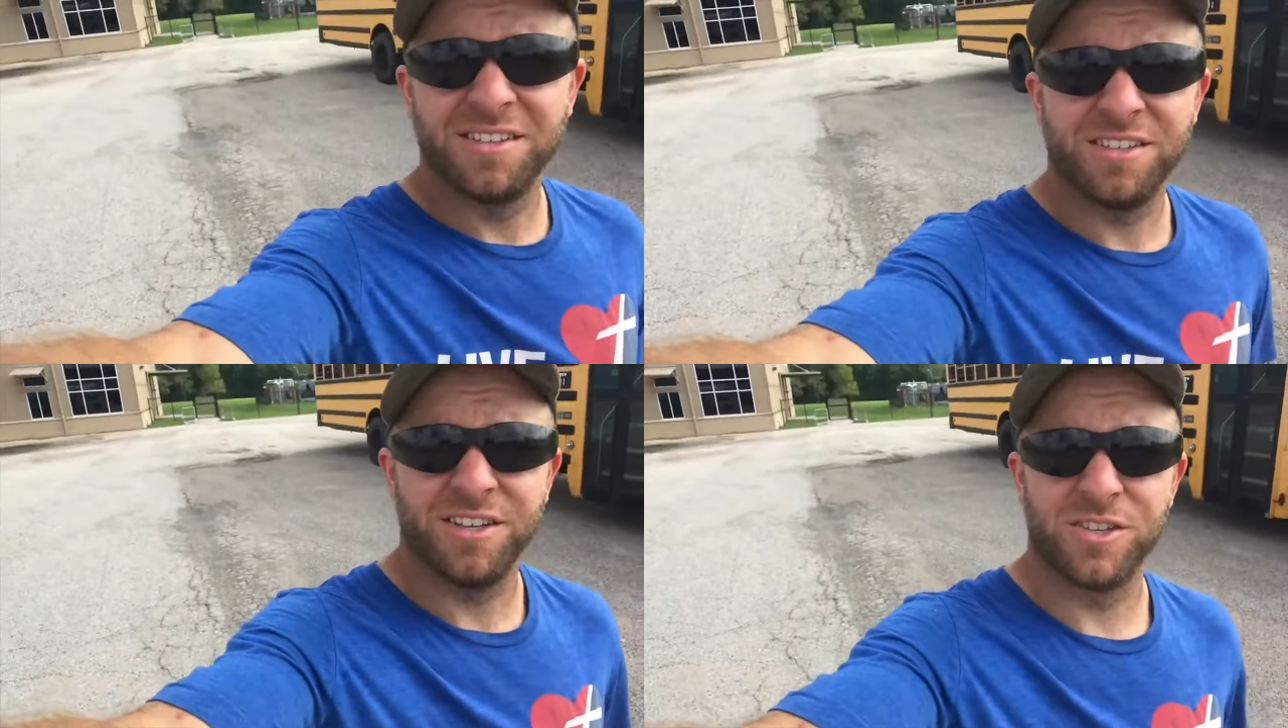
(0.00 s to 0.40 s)

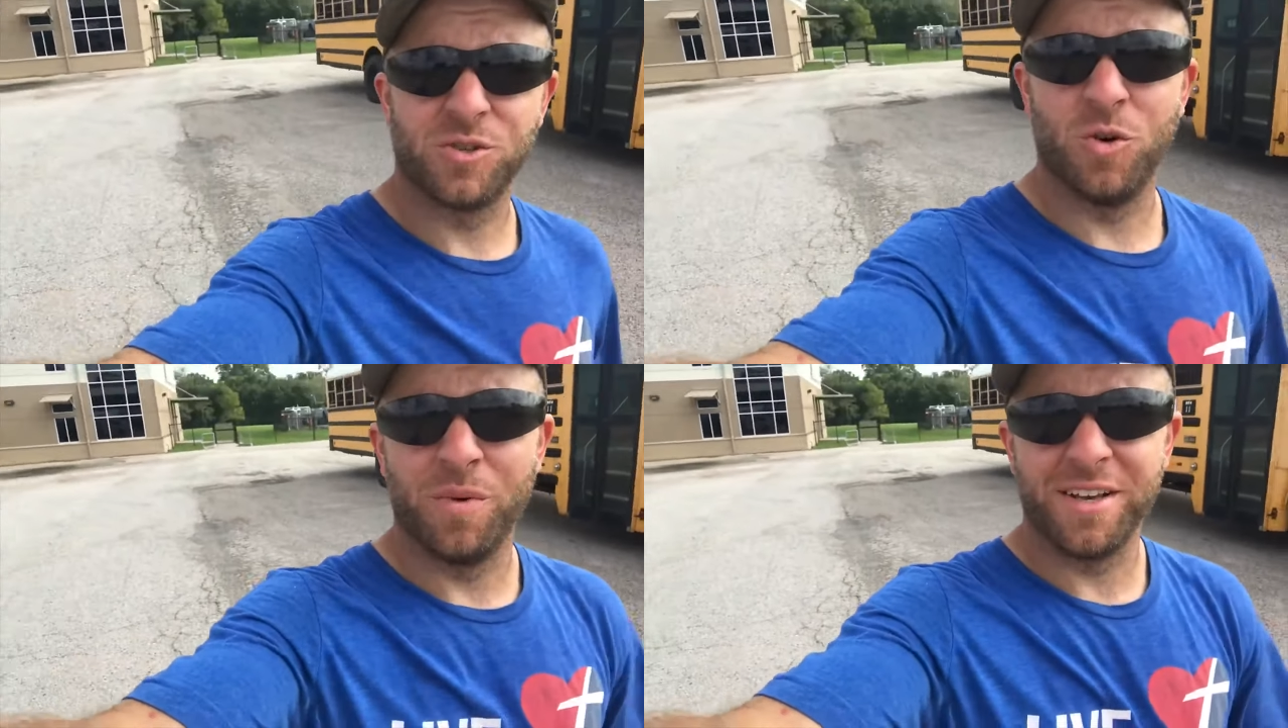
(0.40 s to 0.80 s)
See the
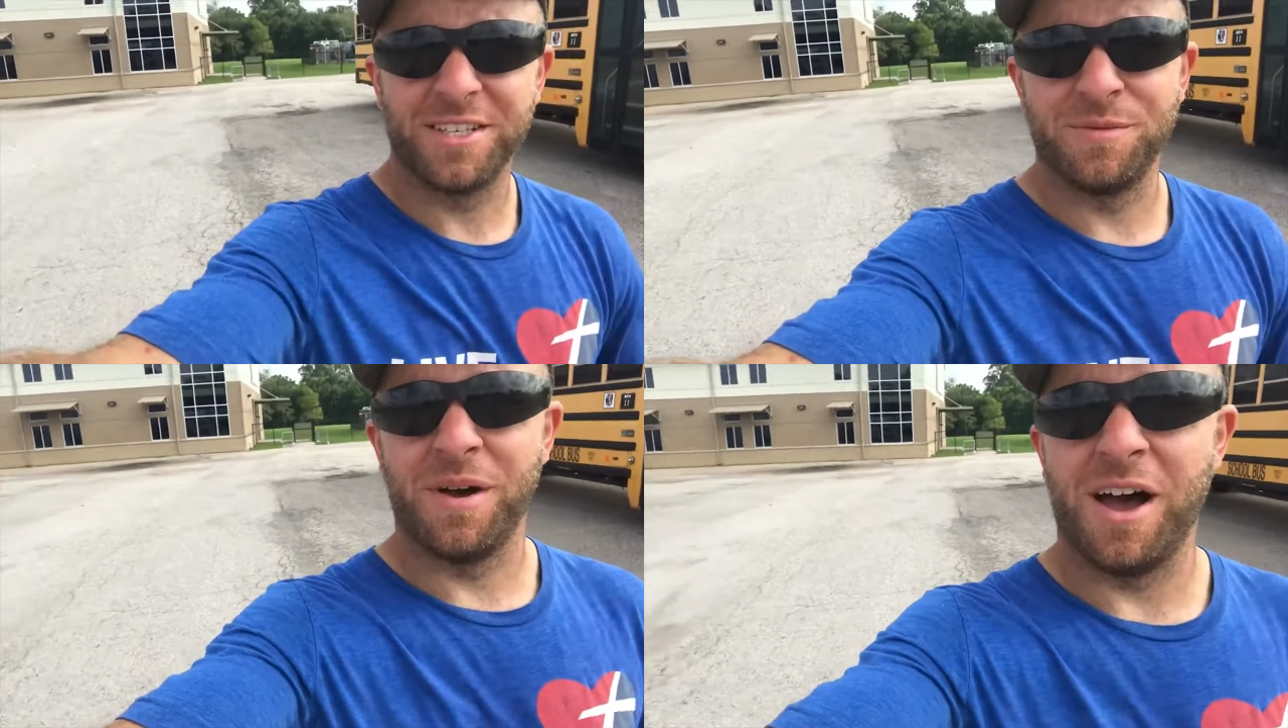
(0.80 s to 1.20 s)
school
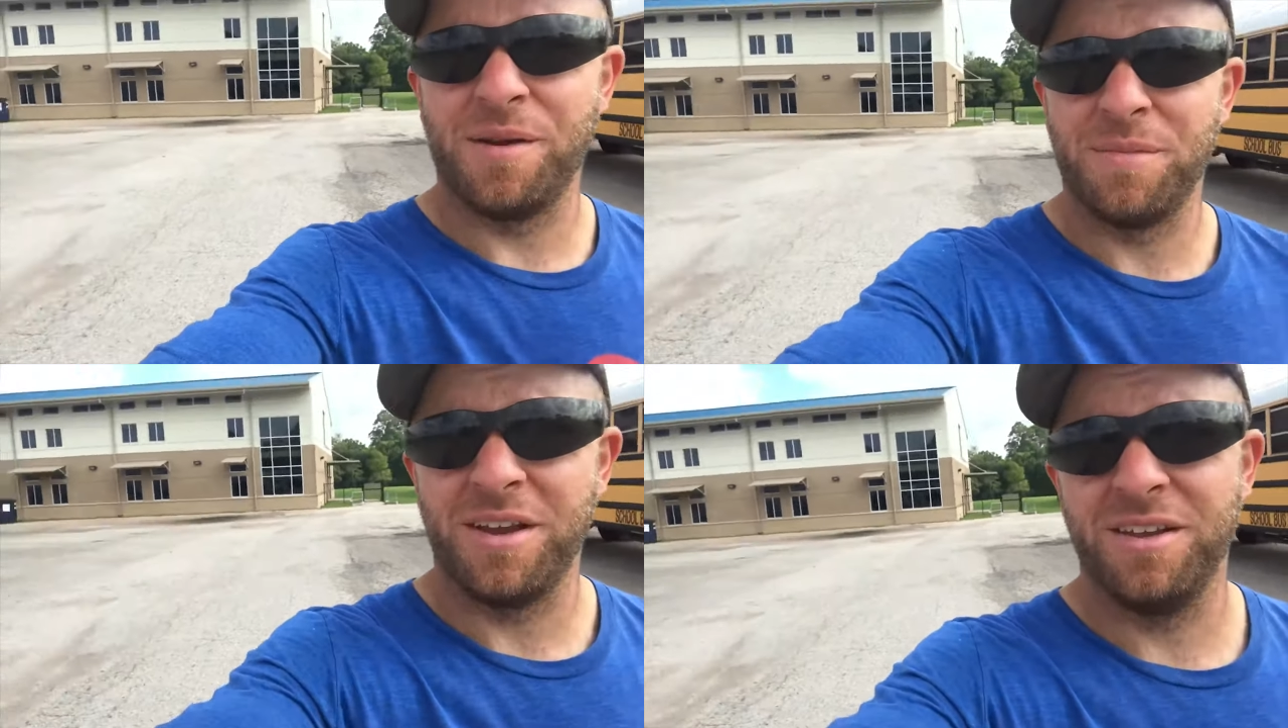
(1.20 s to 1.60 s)
buses
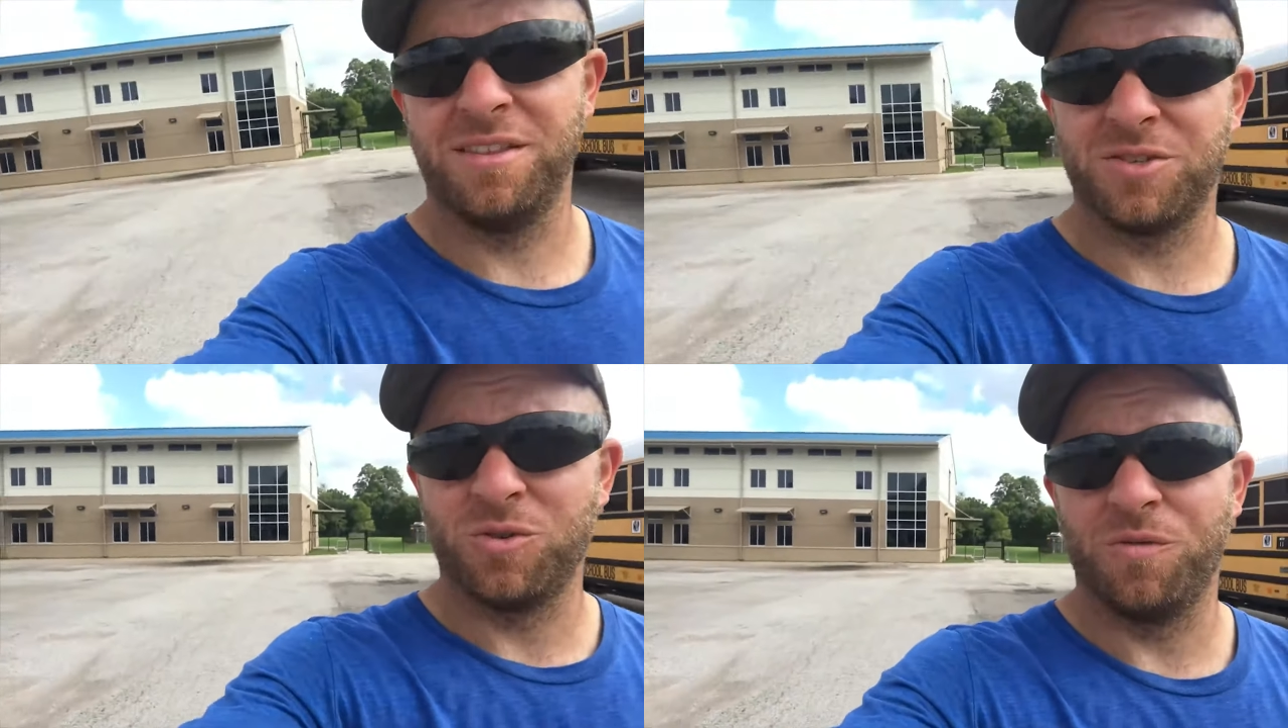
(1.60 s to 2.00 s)
behind me,
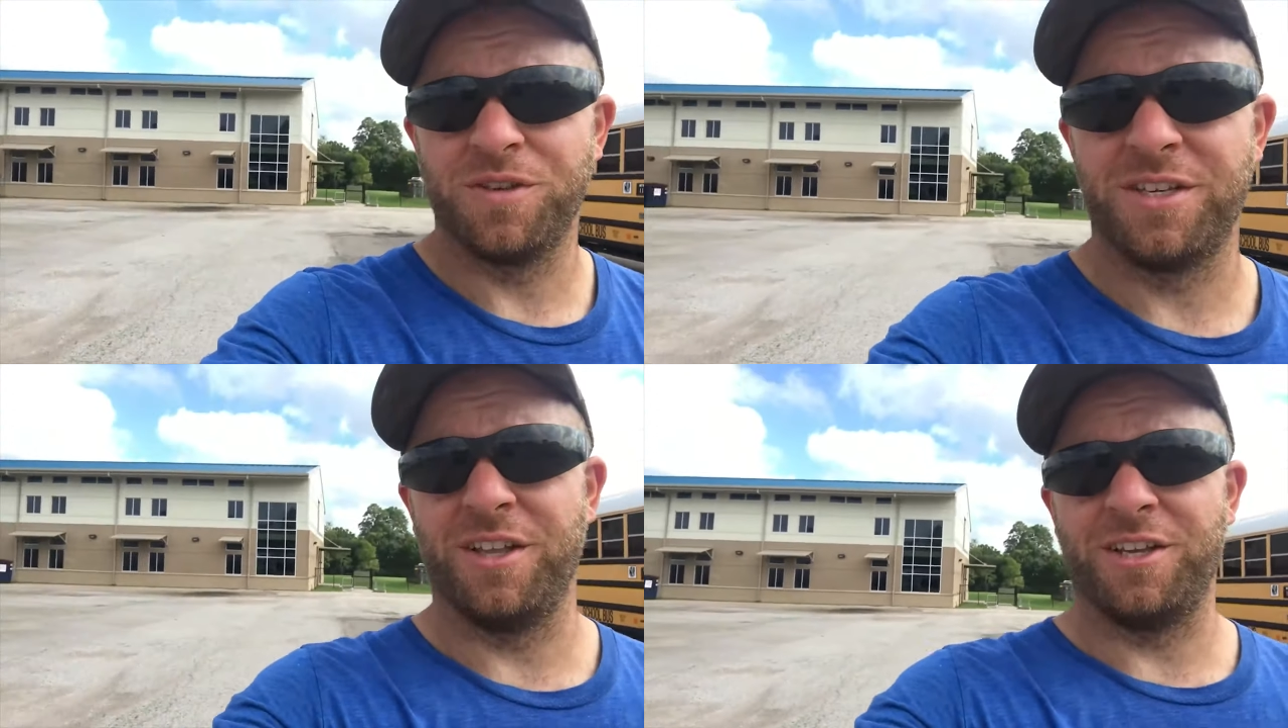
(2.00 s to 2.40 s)
the school
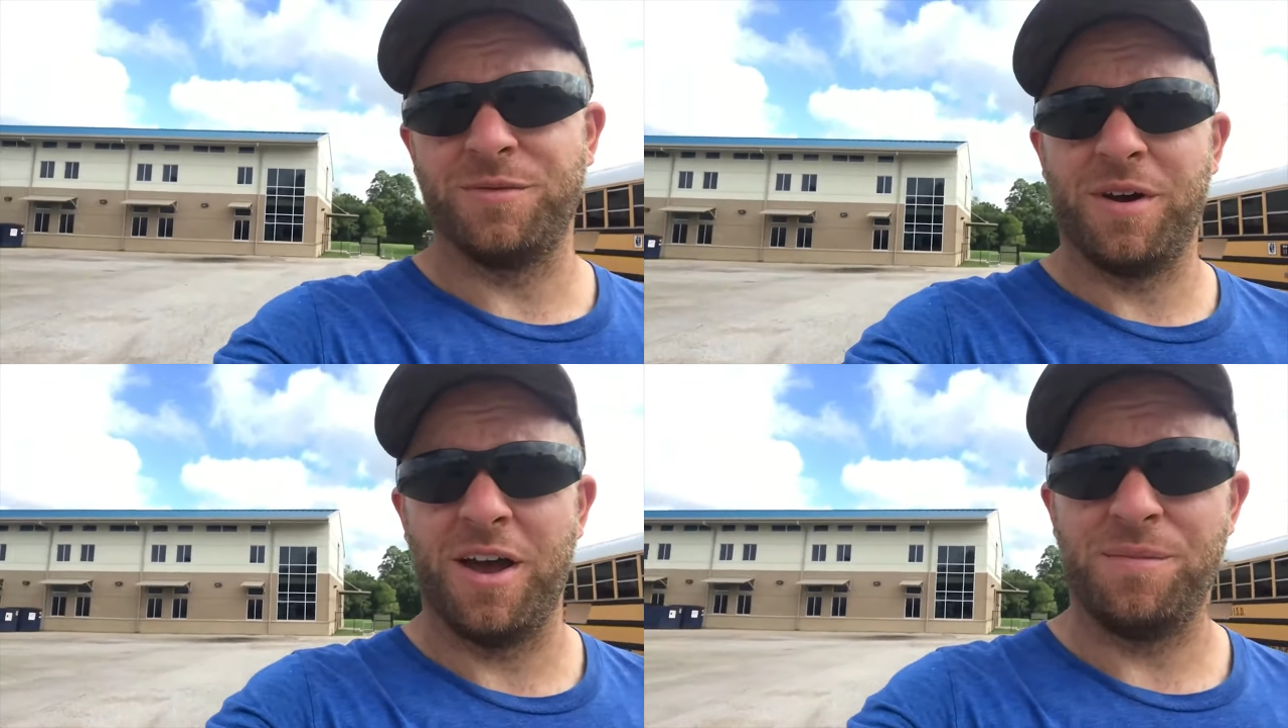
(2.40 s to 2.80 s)

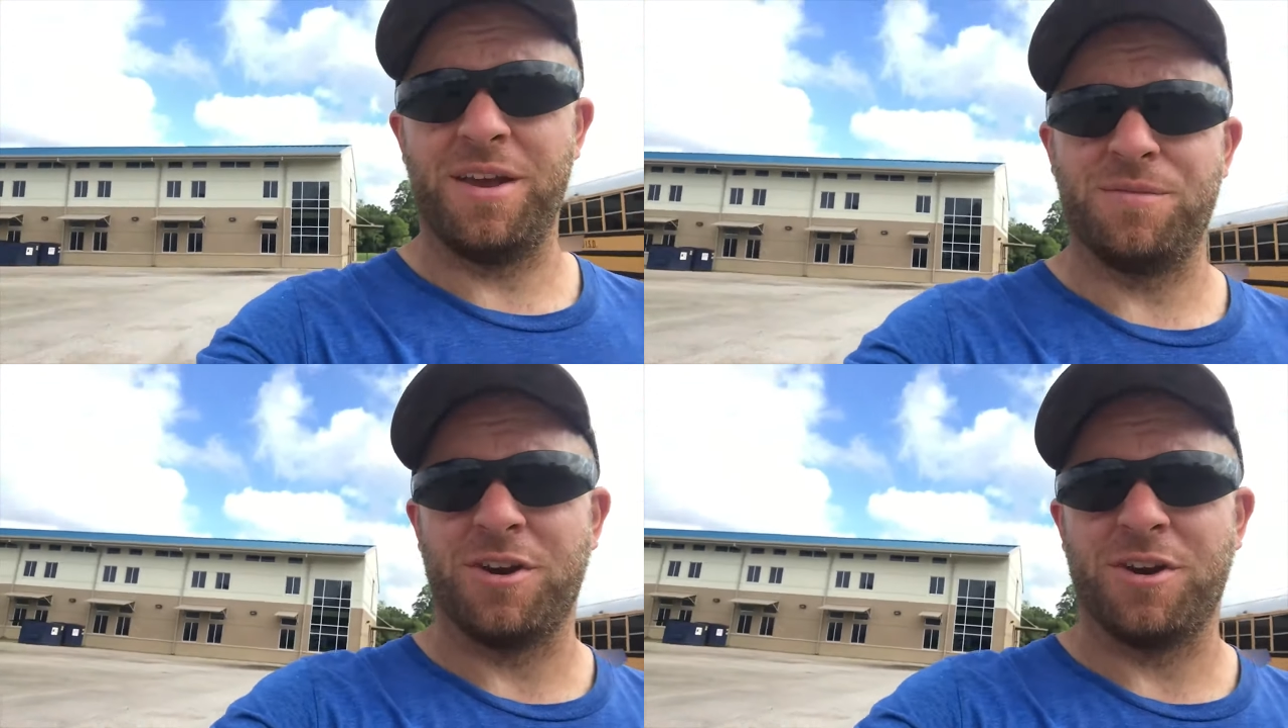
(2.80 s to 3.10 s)
facilities behind me.